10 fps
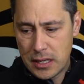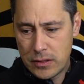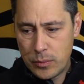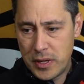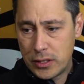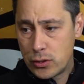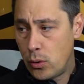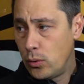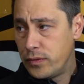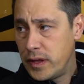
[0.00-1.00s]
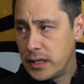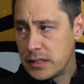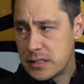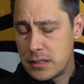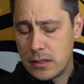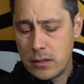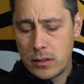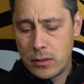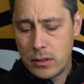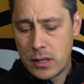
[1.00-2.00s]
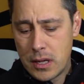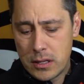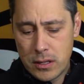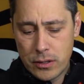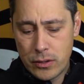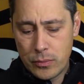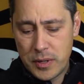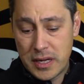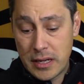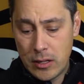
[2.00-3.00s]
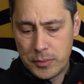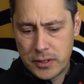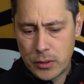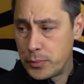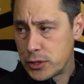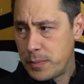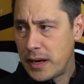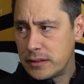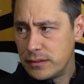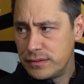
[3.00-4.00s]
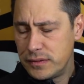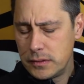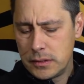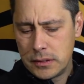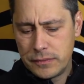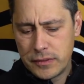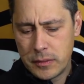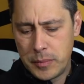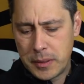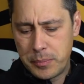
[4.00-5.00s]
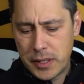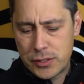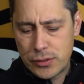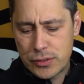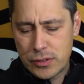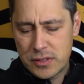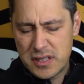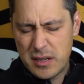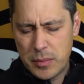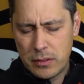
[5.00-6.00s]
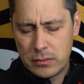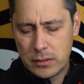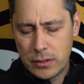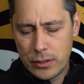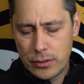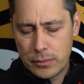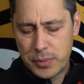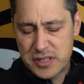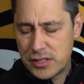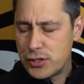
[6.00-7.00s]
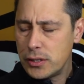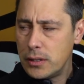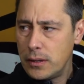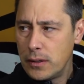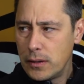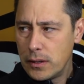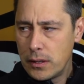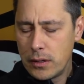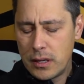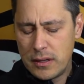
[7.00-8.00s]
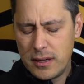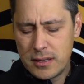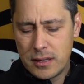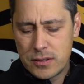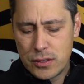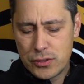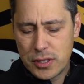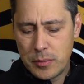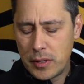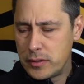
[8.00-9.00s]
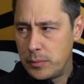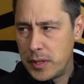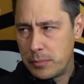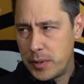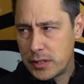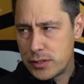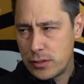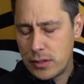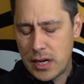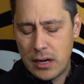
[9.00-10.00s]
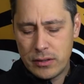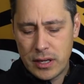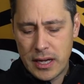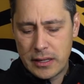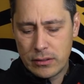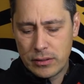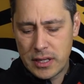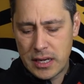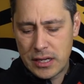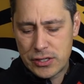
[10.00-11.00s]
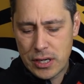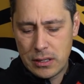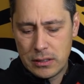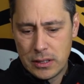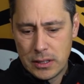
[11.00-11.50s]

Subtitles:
you're being told things, you're being helped in your perspective for the big picture. So it's not about your position, it's usually about the big picture. How do you handle the NHL?